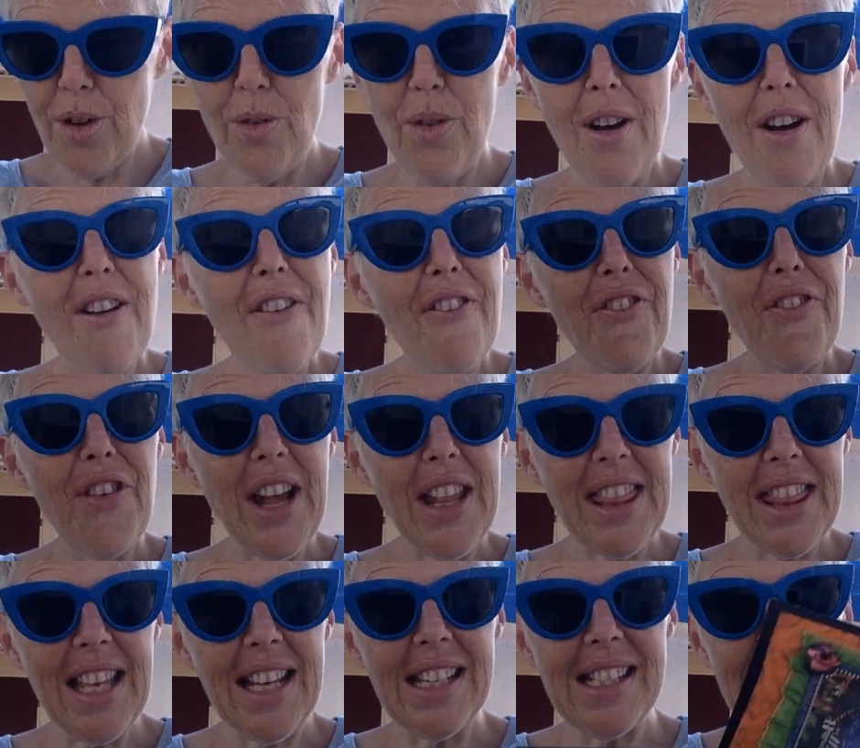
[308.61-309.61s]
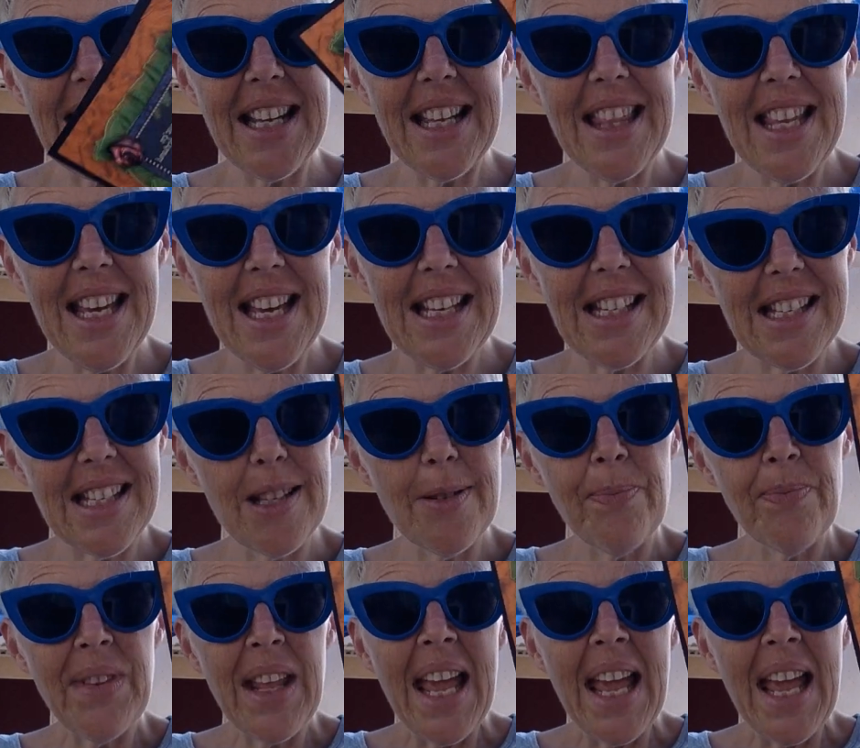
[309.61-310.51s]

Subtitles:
you fun things like this.